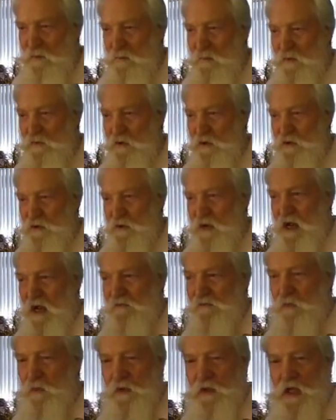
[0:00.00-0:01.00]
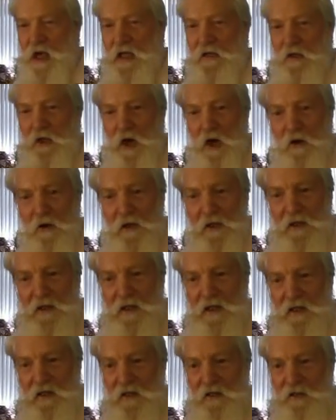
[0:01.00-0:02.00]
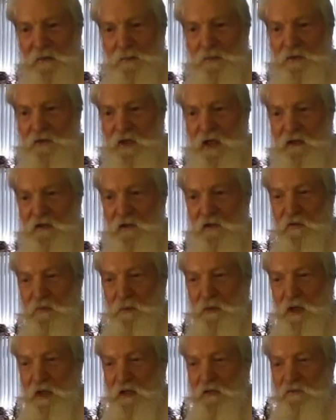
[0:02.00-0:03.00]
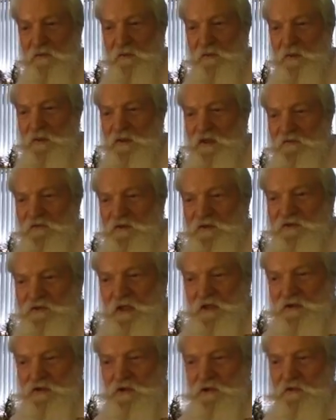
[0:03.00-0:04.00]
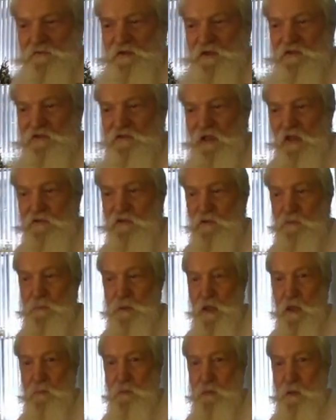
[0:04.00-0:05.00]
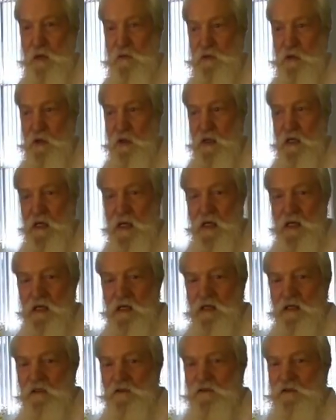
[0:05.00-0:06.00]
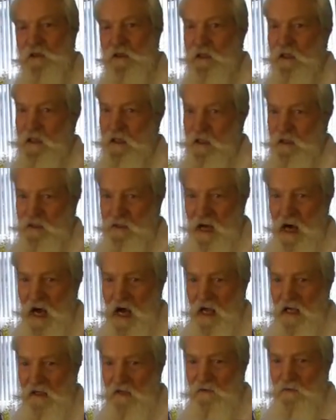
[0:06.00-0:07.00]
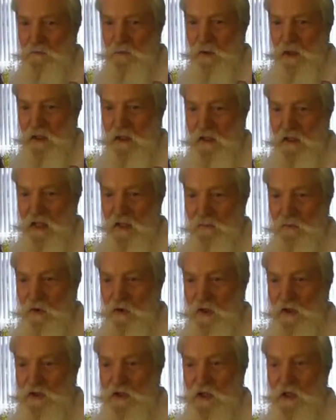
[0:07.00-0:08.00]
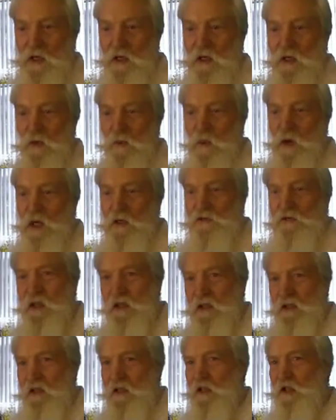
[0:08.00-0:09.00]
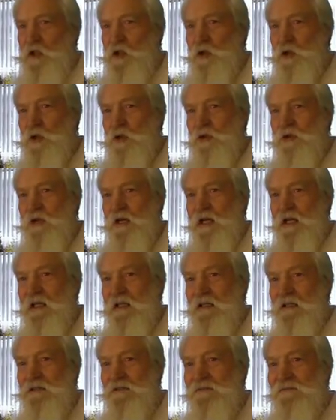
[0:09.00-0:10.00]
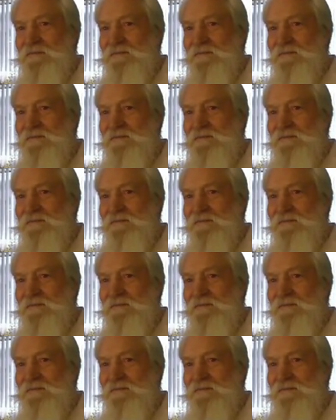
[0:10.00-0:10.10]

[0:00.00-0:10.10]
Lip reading: But the giraffe would not know it needed to protect its brain from the devastation of excessive blood pressure until it had died of brain hemorrhage while taking a cool drink.